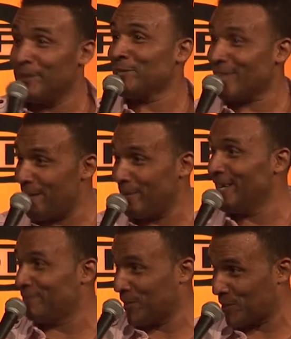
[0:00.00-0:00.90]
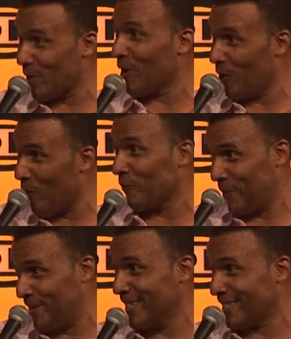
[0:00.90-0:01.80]
I'm in shape enough to start
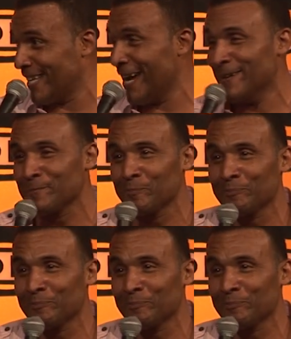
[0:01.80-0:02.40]
over. You understand?